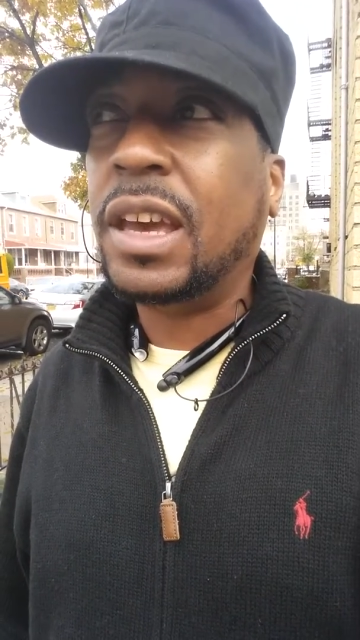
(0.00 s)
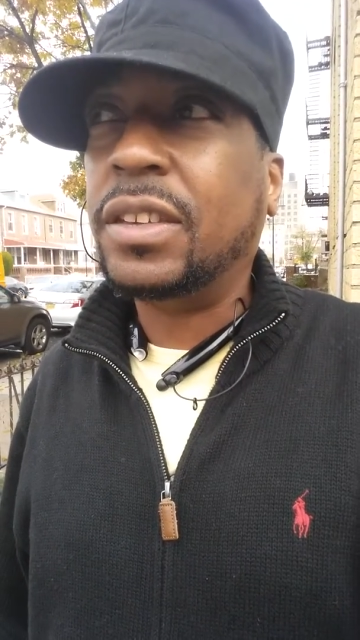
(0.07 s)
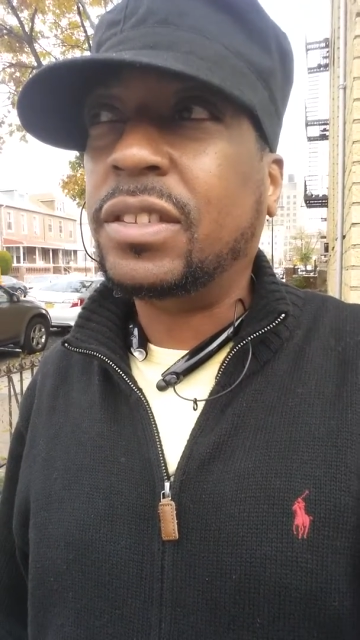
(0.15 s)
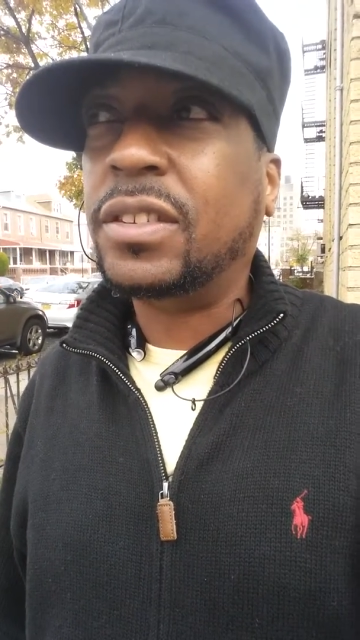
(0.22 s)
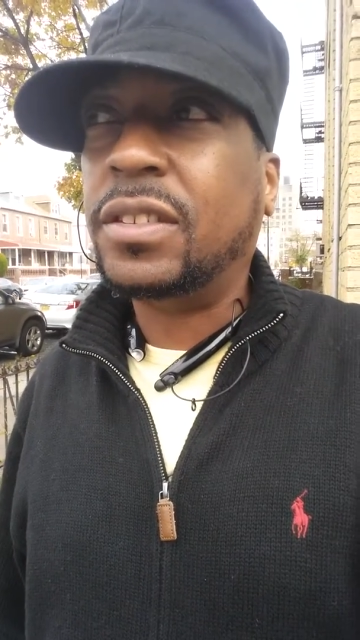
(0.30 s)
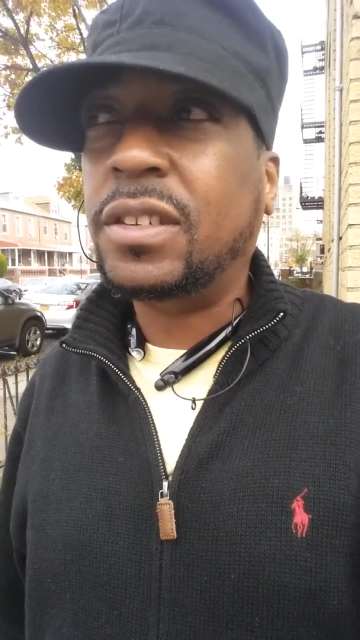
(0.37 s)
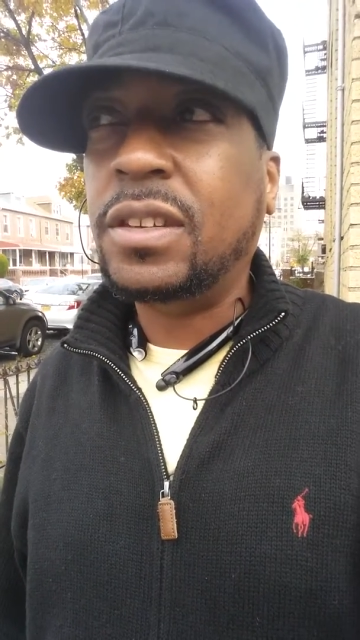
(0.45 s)

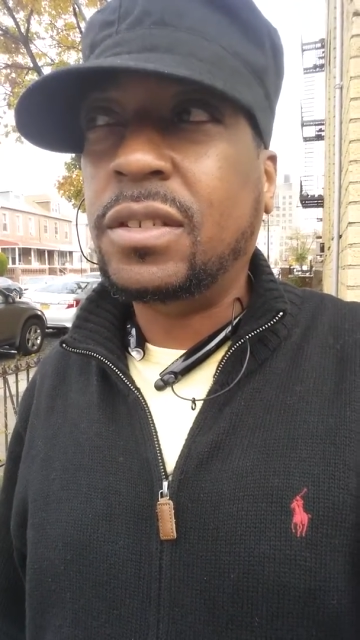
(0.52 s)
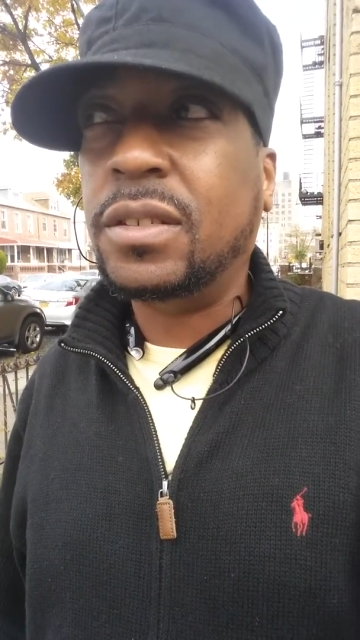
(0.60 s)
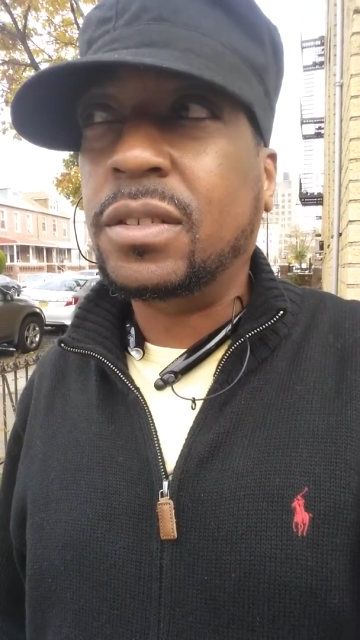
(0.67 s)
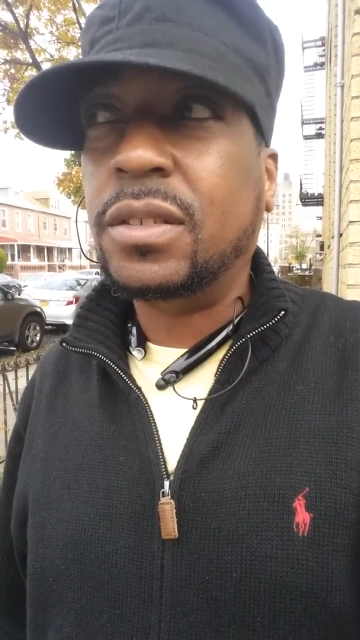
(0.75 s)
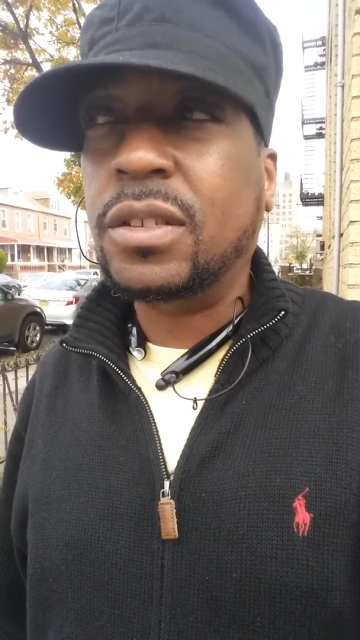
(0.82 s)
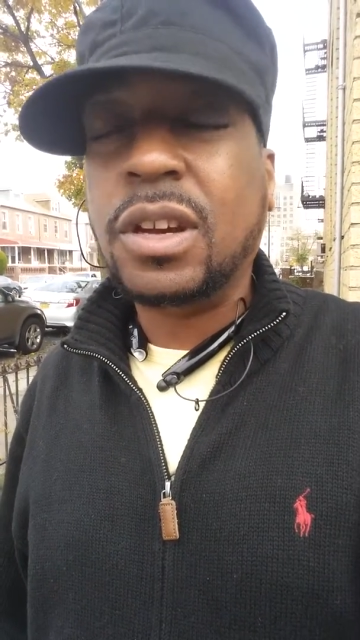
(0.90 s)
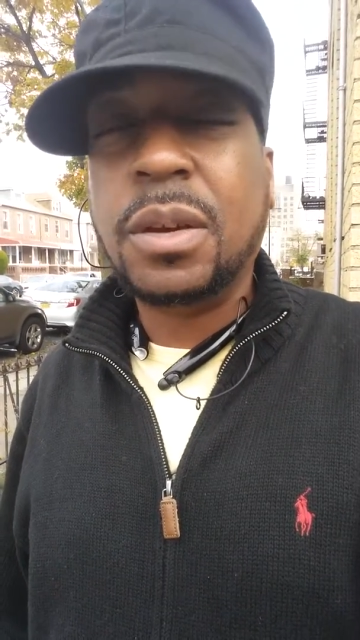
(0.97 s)
has its
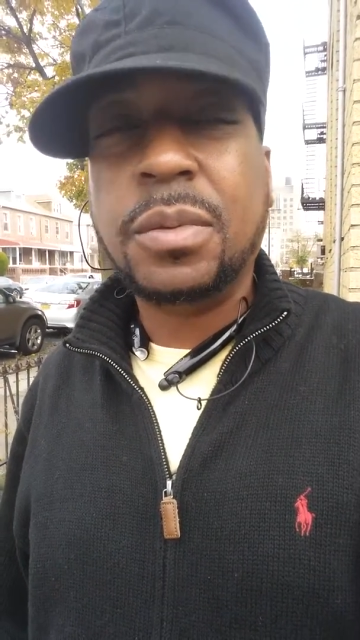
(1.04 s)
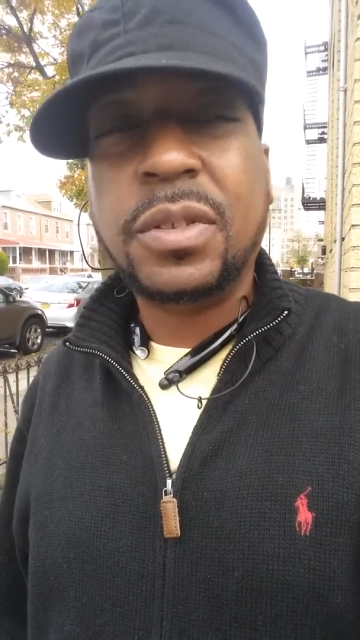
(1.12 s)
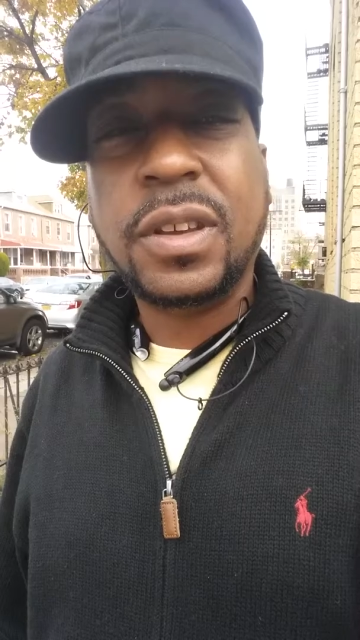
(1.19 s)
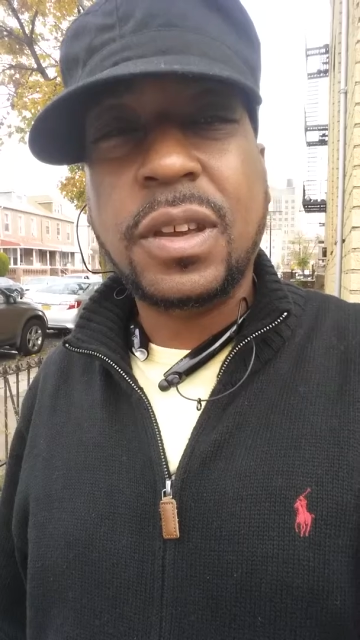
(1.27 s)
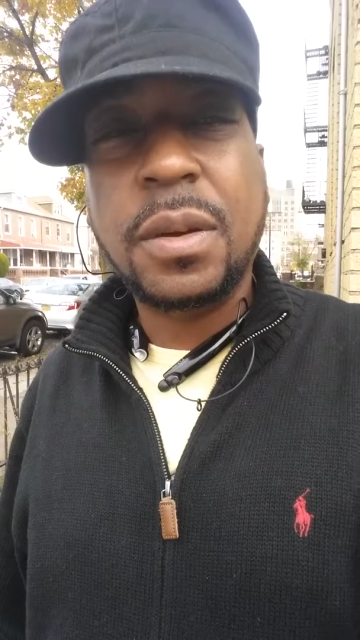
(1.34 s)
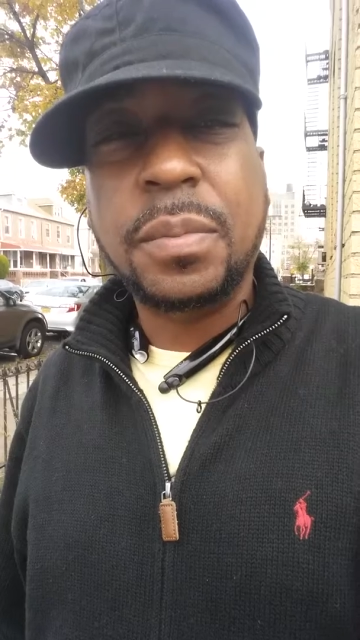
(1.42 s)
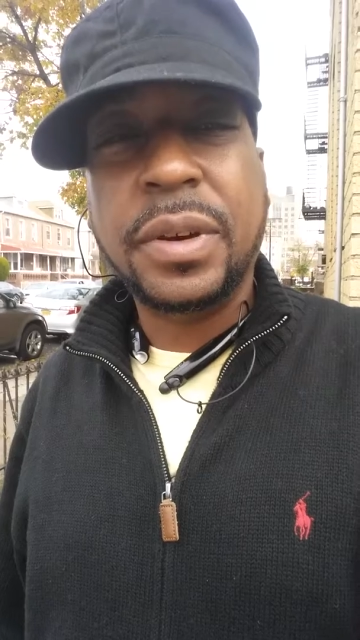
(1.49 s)
seasons you know what i'm
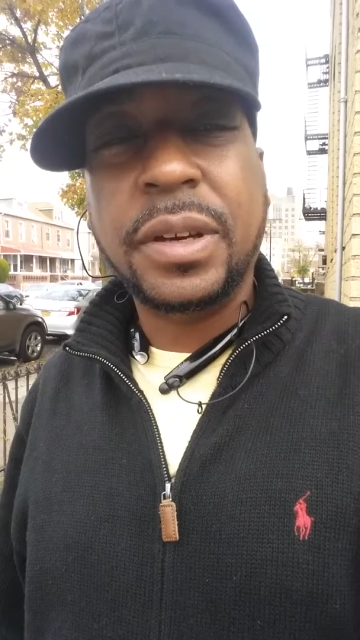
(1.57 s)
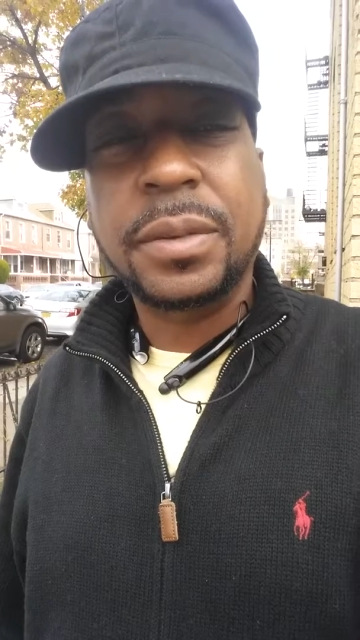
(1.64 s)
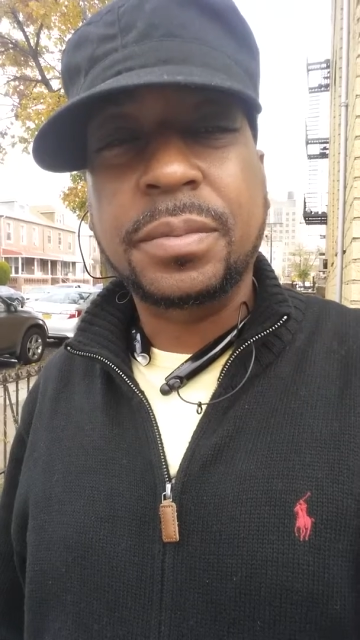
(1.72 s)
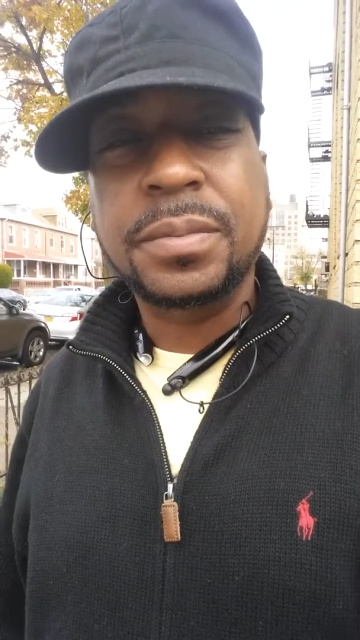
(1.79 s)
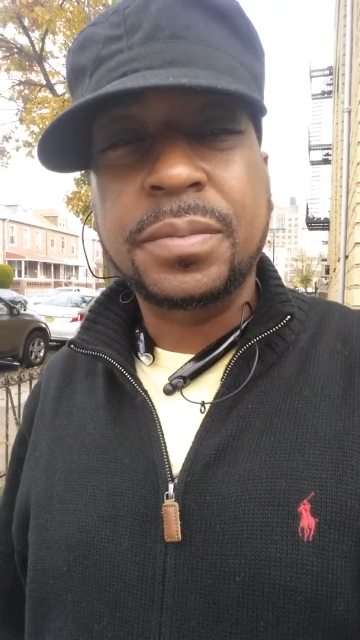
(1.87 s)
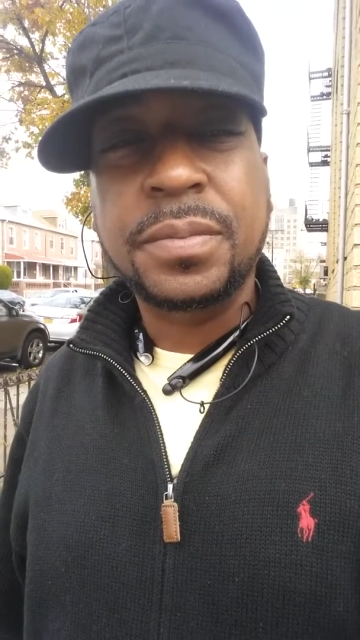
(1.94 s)
saying but